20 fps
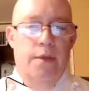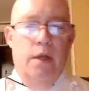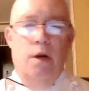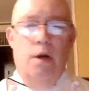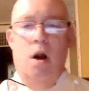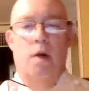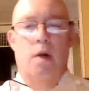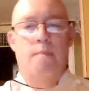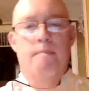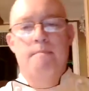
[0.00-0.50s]

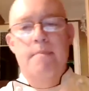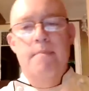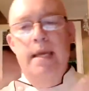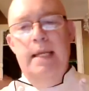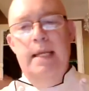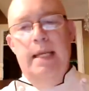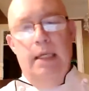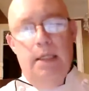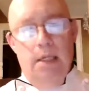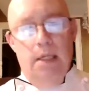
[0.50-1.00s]
There are
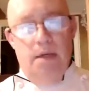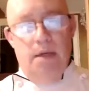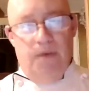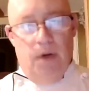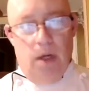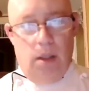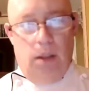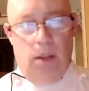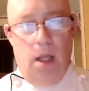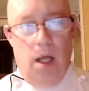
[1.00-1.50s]
many
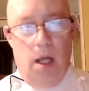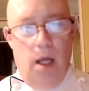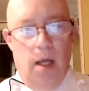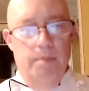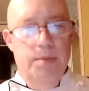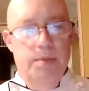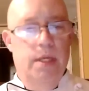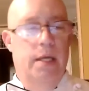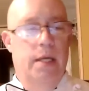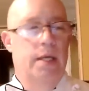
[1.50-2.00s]
different
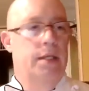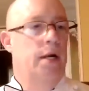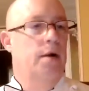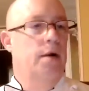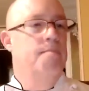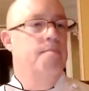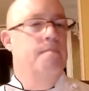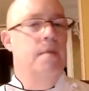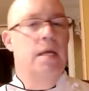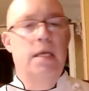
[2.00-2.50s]
clubs and
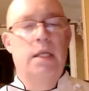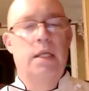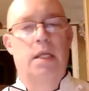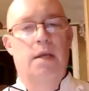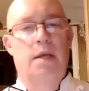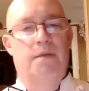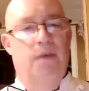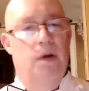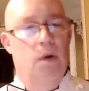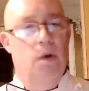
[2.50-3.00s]
there are many
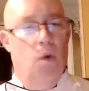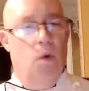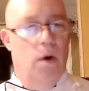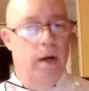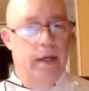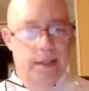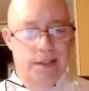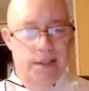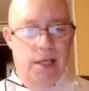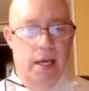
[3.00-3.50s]
different
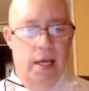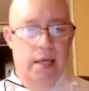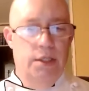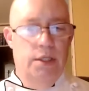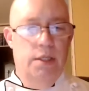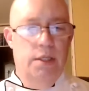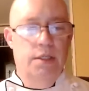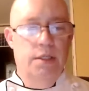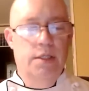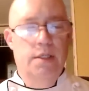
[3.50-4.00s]

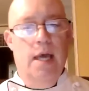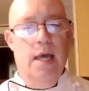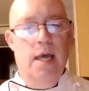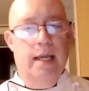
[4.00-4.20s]
organizations